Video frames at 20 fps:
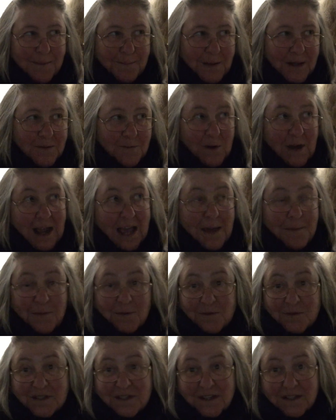But what
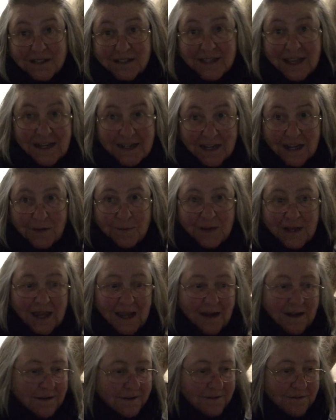happened was on Sunday we
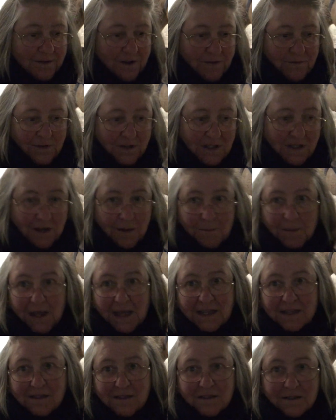had a really
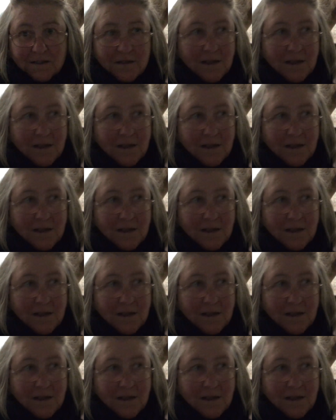mild